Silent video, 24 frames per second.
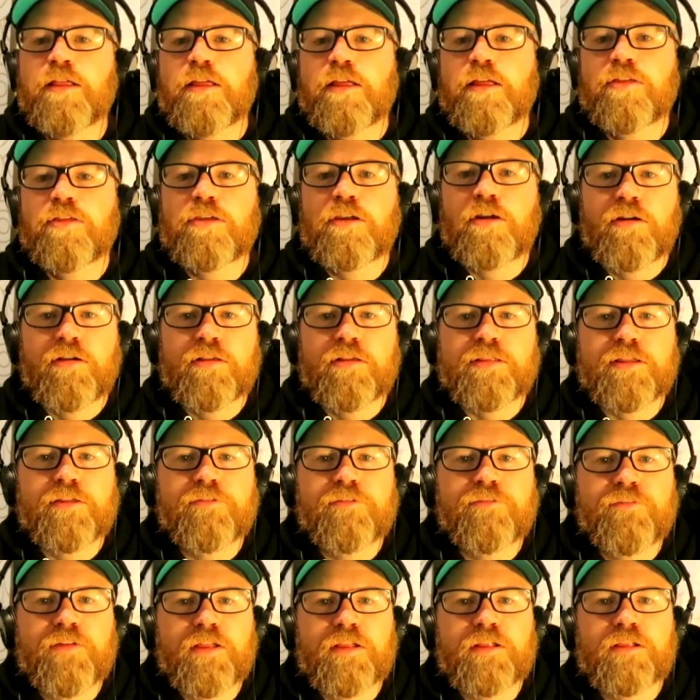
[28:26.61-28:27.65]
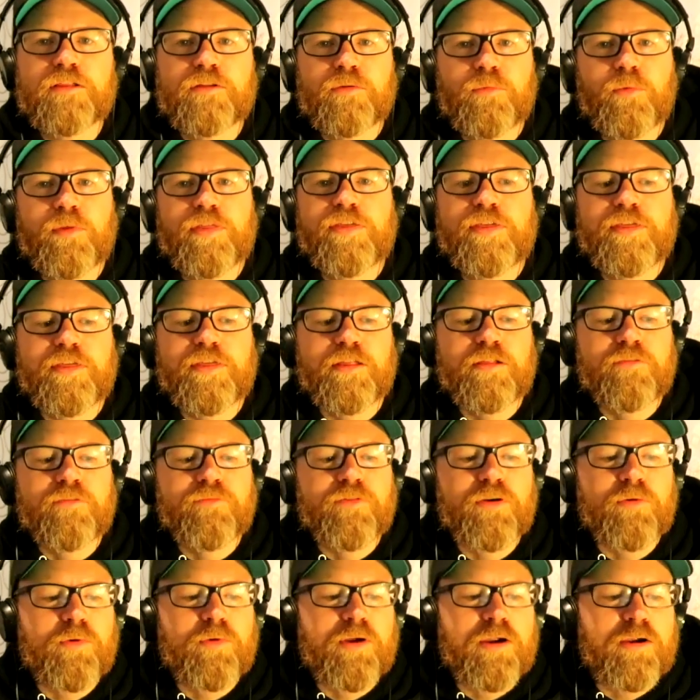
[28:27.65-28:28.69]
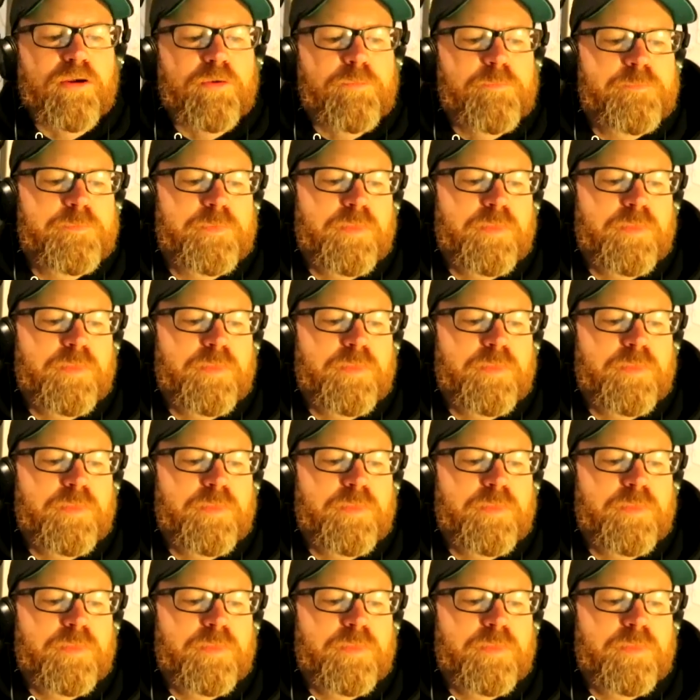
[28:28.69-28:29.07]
is currently filled with silverware.